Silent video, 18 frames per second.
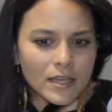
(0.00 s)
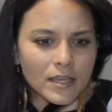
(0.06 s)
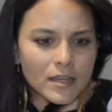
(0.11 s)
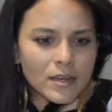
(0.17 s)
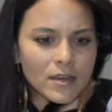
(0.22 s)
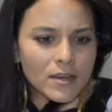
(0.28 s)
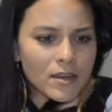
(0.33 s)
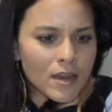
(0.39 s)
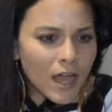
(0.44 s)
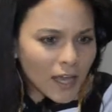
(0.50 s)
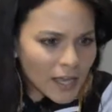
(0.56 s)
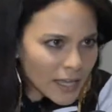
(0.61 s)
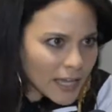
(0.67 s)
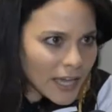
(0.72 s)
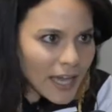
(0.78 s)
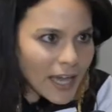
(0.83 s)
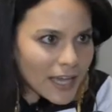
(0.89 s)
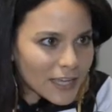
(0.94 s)
not
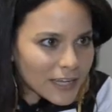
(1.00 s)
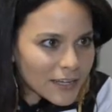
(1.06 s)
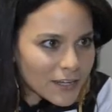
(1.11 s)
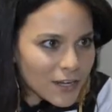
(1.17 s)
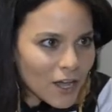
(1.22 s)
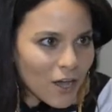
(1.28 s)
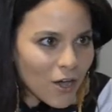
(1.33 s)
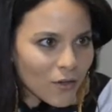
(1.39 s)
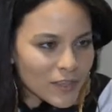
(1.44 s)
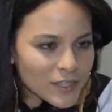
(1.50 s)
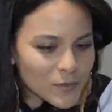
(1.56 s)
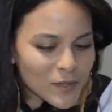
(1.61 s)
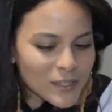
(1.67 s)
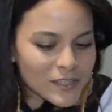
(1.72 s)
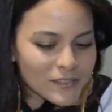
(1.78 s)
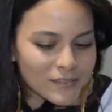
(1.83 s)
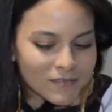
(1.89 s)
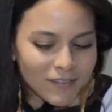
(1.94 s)
yet. No, this
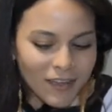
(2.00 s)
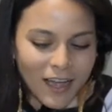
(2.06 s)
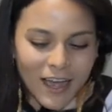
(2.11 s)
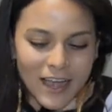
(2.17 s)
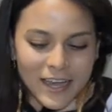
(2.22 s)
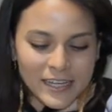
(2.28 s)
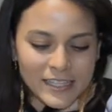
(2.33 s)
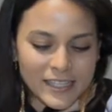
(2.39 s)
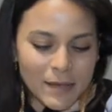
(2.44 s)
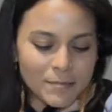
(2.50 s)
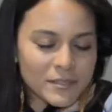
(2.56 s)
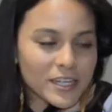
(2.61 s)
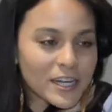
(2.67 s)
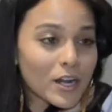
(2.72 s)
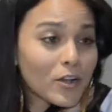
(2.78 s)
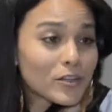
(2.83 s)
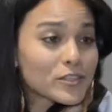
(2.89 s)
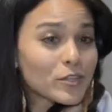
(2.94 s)
one I accepted
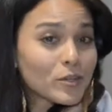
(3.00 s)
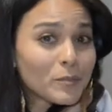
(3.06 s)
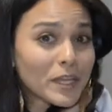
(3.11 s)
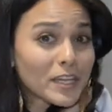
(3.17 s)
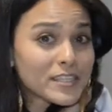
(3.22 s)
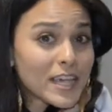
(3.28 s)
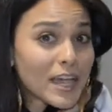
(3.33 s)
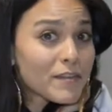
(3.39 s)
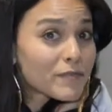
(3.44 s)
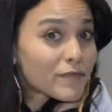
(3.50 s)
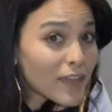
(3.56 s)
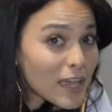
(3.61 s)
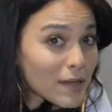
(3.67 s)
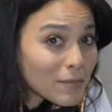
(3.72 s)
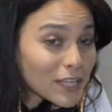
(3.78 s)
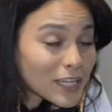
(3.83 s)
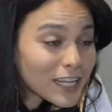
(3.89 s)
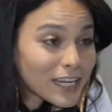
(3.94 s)
it also because I have
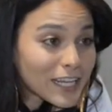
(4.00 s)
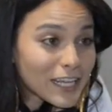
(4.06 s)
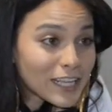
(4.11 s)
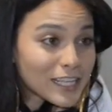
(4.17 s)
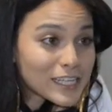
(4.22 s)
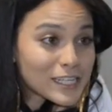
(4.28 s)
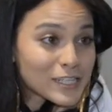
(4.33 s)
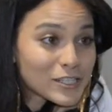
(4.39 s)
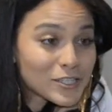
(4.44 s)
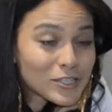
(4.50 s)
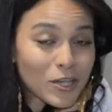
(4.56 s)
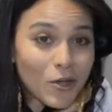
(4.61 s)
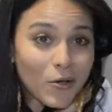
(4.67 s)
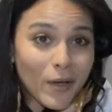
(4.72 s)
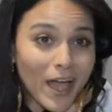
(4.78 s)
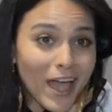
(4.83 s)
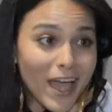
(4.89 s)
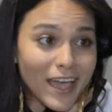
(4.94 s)
family in England.
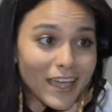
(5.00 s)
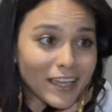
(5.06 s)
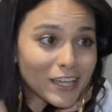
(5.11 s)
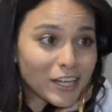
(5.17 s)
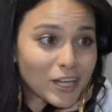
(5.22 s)
So hey, you